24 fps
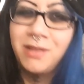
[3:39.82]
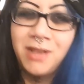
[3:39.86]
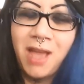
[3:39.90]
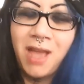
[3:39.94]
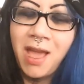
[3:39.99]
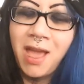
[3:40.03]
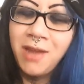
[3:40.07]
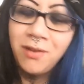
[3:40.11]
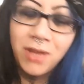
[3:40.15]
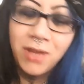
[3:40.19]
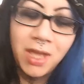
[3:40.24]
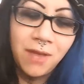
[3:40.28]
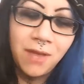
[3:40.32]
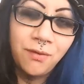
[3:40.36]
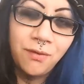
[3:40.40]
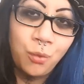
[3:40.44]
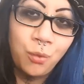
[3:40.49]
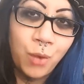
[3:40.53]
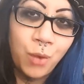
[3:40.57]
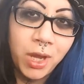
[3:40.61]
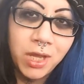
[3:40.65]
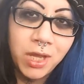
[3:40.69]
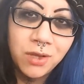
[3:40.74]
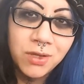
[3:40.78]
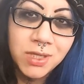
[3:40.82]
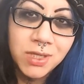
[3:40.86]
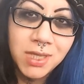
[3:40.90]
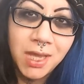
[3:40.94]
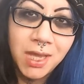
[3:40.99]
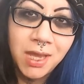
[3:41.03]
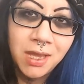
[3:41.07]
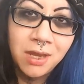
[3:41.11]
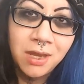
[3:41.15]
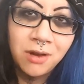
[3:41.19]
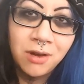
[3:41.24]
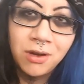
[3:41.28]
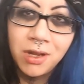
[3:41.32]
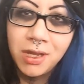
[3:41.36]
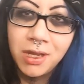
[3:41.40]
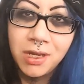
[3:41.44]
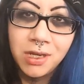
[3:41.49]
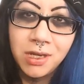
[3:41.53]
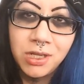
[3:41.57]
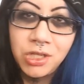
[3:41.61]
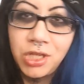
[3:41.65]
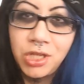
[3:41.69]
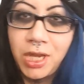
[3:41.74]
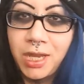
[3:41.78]
I don't care what you say, you're not
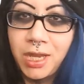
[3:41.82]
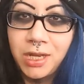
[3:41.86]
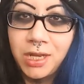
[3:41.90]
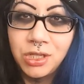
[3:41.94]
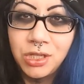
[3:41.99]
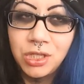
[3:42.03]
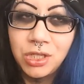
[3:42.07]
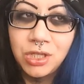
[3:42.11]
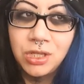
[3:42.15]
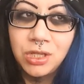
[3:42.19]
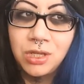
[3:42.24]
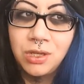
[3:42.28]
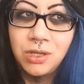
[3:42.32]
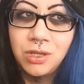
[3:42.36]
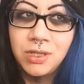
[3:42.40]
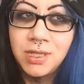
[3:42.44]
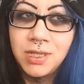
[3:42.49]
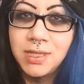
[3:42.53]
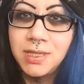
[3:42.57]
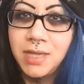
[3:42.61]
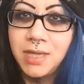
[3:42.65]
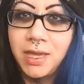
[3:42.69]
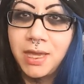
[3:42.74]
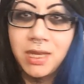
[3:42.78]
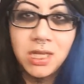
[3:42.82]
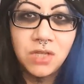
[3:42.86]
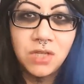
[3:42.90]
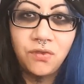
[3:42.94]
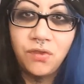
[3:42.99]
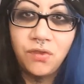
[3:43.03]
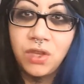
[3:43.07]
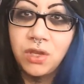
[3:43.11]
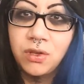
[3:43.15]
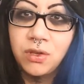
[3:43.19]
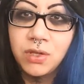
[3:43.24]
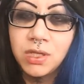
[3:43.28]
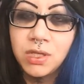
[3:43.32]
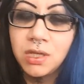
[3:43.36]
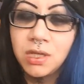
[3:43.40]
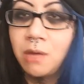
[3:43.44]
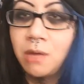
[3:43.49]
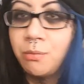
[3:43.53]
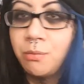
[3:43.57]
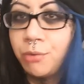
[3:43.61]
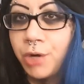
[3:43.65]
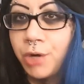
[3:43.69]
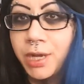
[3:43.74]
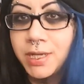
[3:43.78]
going to change society's views
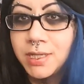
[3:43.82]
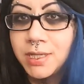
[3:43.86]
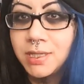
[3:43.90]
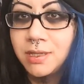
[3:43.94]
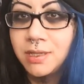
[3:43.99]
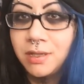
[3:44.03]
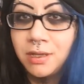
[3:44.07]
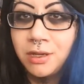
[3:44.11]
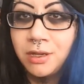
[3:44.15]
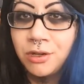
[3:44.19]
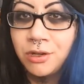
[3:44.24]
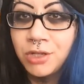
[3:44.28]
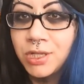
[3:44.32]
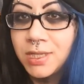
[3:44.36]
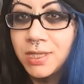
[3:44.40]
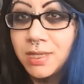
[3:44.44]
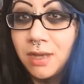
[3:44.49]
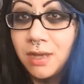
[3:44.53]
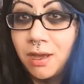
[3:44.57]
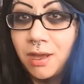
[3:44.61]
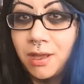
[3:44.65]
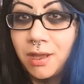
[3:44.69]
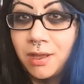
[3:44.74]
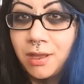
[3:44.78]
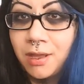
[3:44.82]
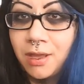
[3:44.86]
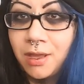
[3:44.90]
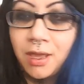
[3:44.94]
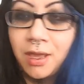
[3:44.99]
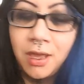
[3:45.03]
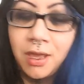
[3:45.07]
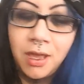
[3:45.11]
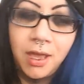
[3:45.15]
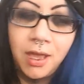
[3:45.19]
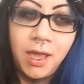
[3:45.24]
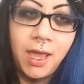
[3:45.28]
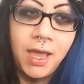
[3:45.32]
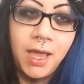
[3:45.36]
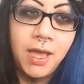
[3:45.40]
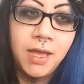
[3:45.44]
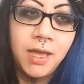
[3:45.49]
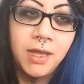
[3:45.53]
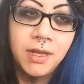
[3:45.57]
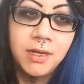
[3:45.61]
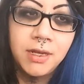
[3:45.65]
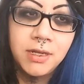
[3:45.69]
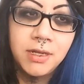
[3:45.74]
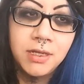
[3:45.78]
on breasts. You're just not.
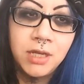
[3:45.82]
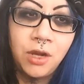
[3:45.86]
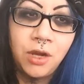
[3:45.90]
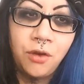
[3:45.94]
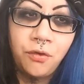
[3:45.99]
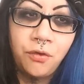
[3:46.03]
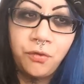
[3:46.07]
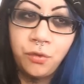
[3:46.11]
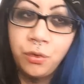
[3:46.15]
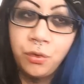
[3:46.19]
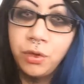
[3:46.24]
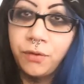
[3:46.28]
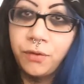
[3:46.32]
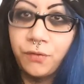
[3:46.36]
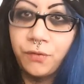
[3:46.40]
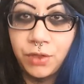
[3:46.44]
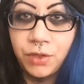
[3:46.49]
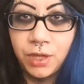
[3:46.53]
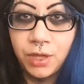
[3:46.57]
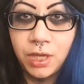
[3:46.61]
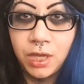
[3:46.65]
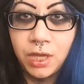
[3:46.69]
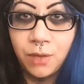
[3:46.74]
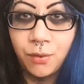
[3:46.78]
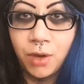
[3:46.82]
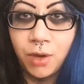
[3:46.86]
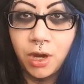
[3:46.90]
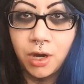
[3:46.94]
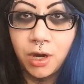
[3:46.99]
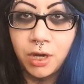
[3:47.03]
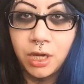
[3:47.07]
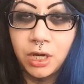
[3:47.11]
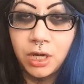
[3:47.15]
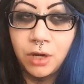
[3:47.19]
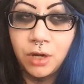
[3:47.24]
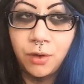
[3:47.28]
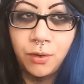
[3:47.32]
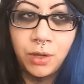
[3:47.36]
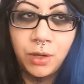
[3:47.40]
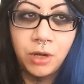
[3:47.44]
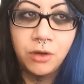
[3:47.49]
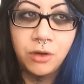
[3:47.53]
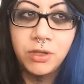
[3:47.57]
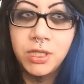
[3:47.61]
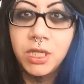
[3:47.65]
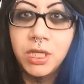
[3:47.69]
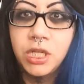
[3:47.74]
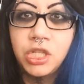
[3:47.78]
And you're a fool if you think you are. You know,
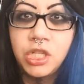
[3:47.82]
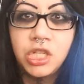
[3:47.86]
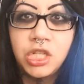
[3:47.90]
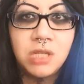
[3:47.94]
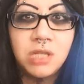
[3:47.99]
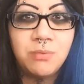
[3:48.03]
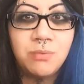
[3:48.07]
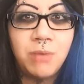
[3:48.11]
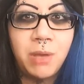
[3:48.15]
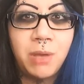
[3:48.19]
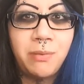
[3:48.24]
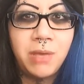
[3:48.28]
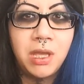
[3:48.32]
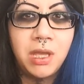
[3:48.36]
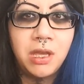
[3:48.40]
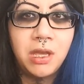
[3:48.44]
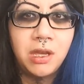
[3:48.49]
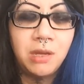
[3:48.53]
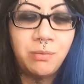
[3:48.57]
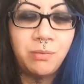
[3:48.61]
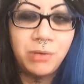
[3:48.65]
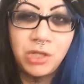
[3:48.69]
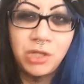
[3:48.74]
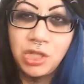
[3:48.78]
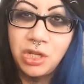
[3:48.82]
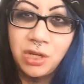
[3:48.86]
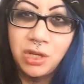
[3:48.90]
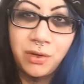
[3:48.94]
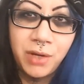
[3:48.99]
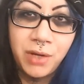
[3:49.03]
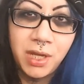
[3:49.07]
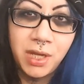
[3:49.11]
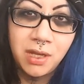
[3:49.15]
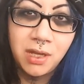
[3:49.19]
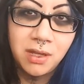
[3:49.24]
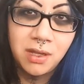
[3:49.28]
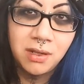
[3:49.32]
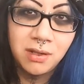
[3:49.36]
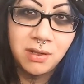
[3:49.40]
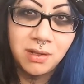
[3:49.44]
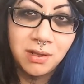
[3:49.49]
your intentions might be good, but you know what?